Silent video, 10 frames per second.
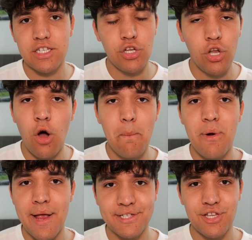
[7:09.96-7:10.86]
it's not
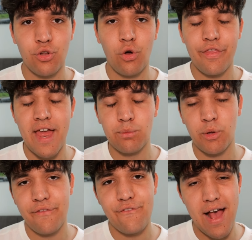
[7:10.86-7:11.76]
Preston North End,
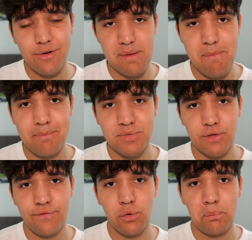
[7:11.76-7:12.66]
one of the founding members
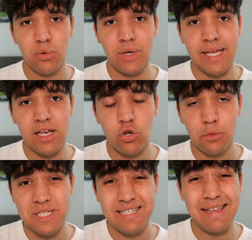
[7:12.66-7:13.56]
of the Football League, a
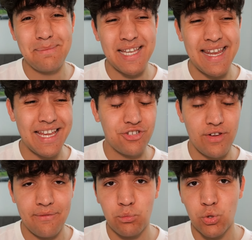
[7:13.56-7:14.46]
club steeped in
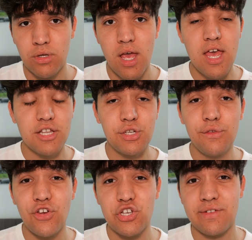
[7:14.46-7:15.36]
history, having won
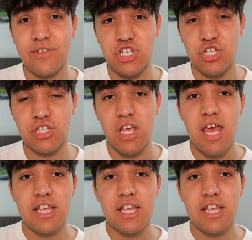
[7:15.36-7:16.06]
2 First Divisions,